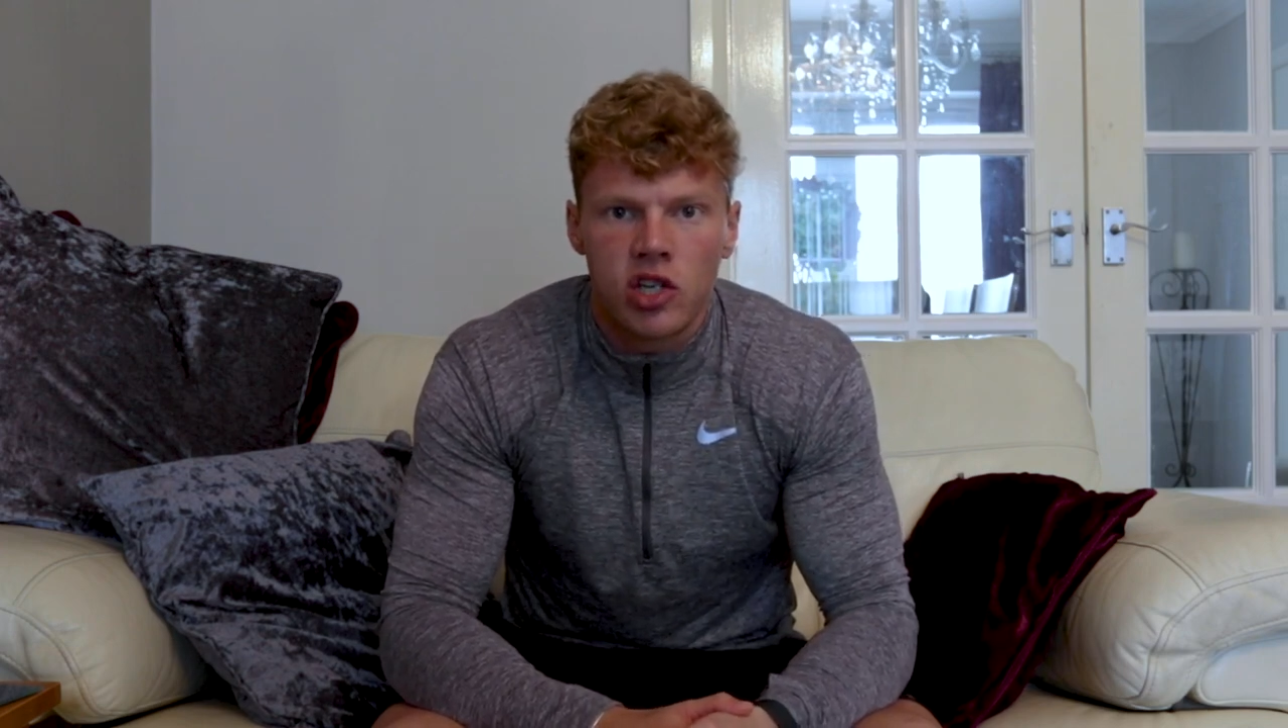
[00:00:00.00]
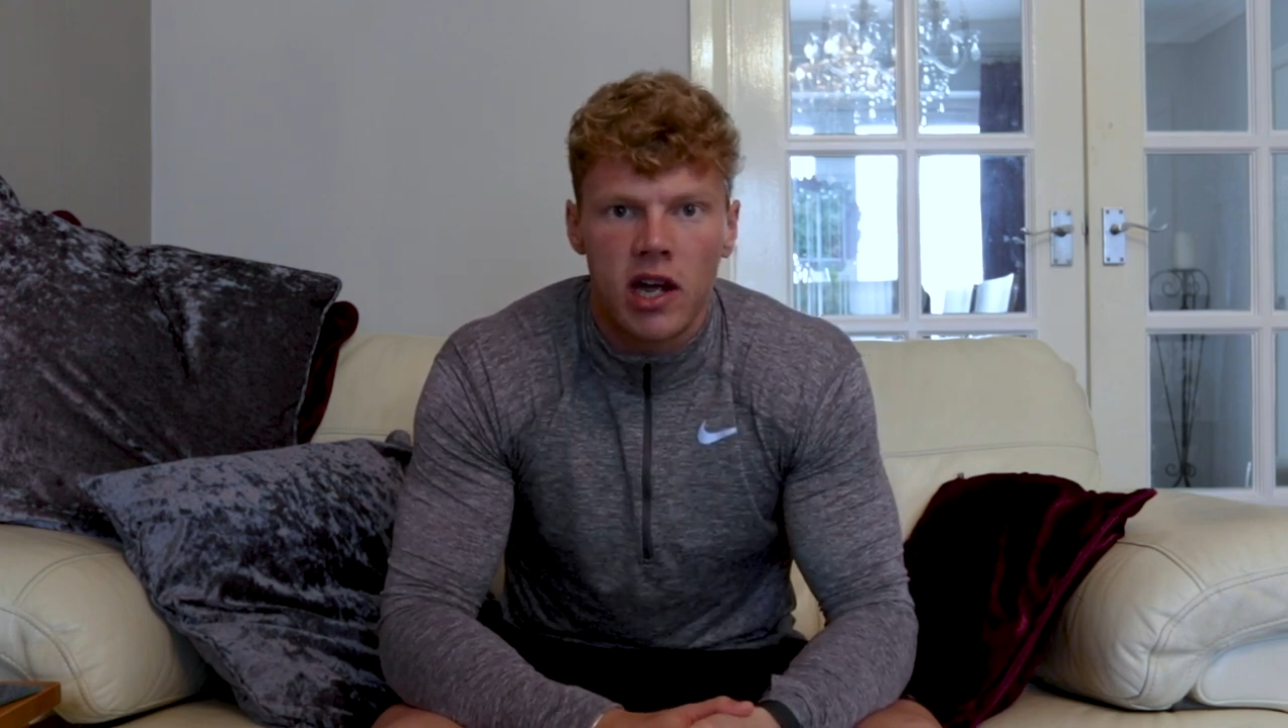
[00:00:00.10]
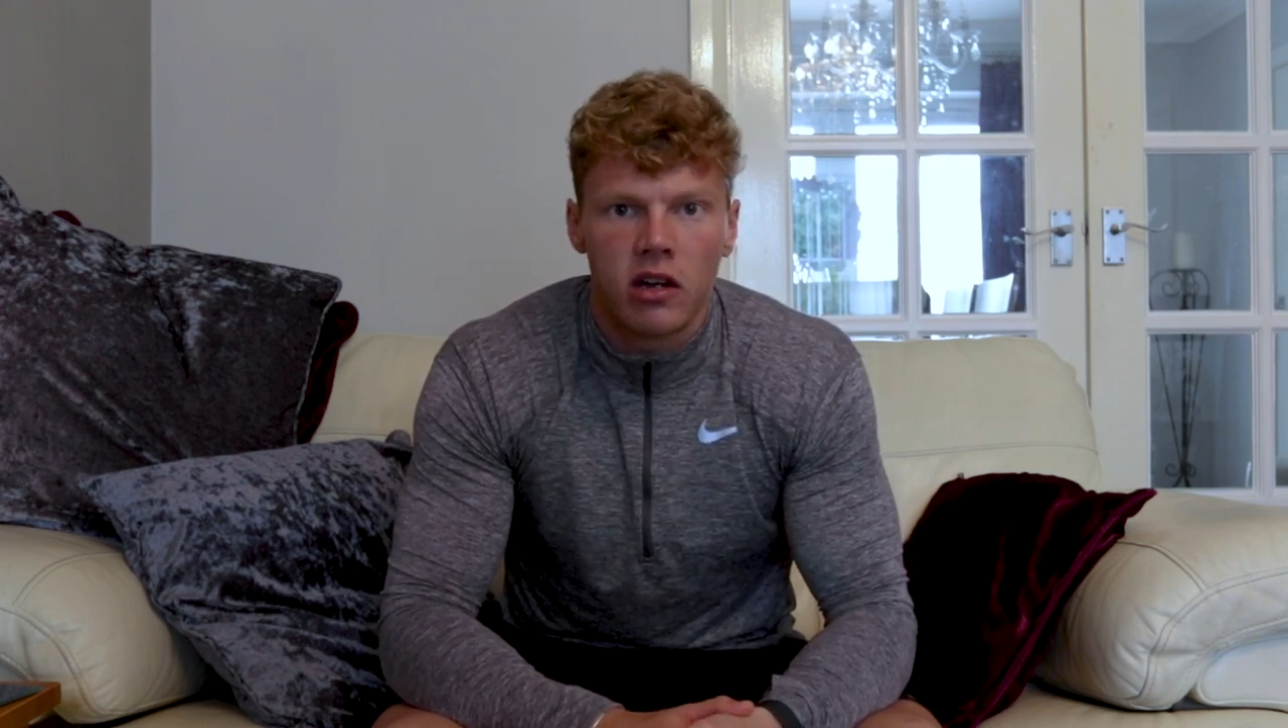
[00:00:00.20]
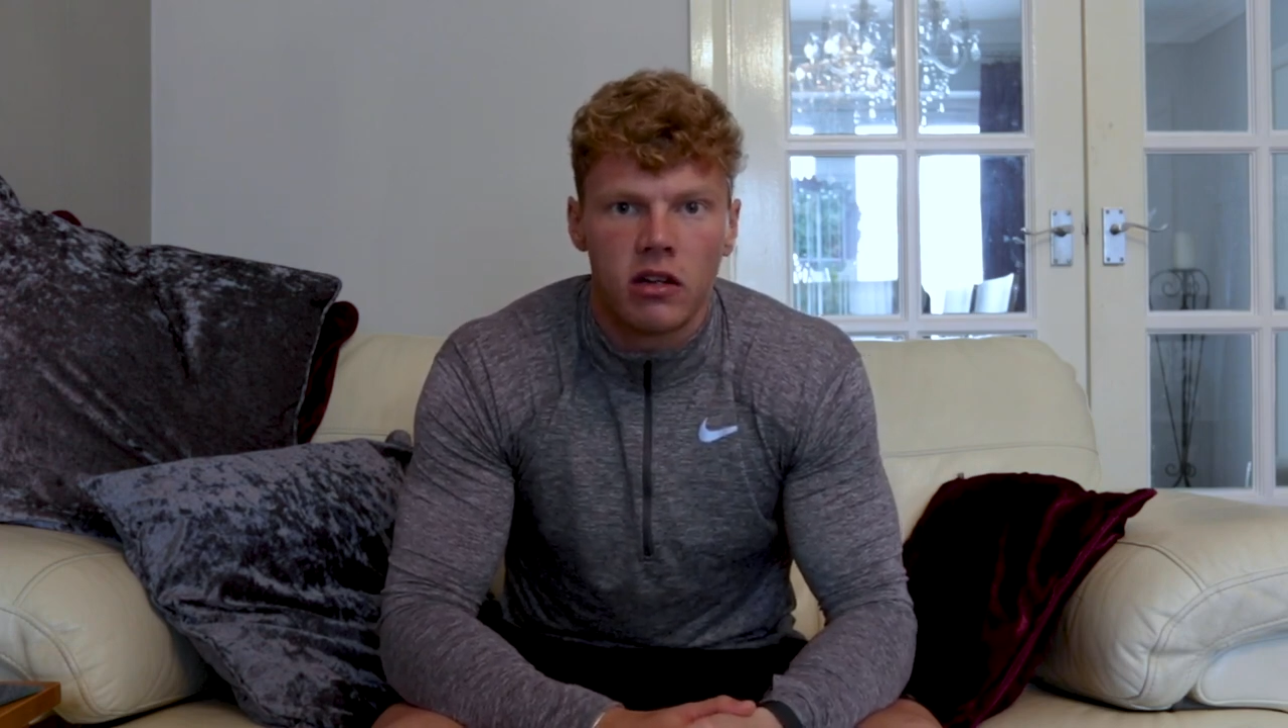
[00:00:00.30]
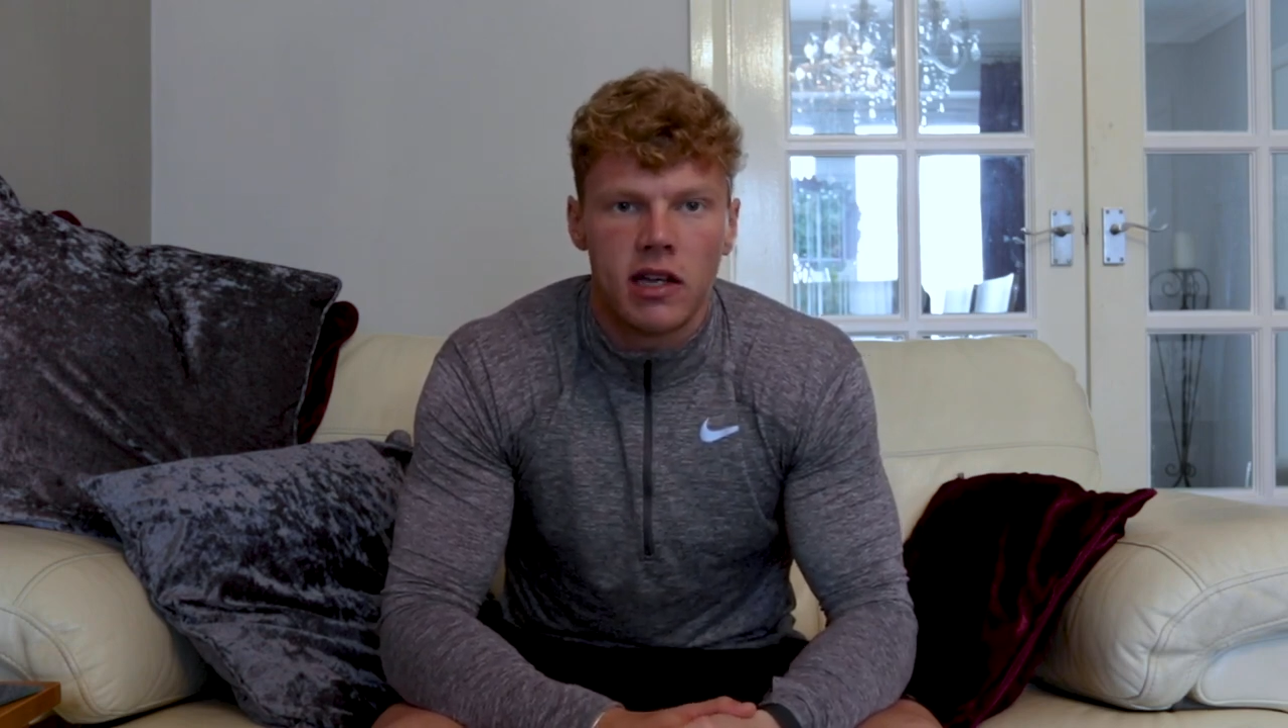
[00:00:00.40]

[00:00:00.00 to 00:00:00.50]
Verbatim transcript: channel